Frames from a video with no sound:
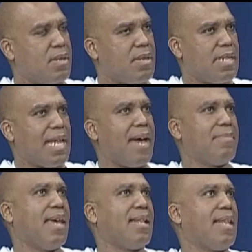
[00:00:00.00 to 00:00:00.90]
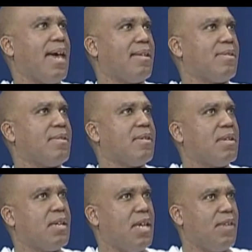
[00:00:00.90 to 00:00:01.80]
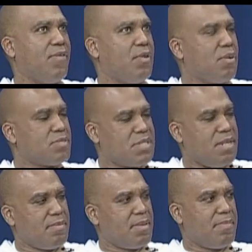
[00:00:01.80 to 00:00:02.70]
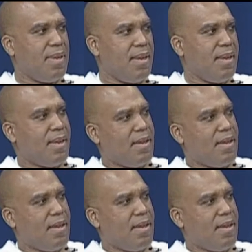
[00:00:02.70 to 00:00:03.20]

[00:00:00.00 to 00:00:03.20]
climb that ladder if you don't seem to be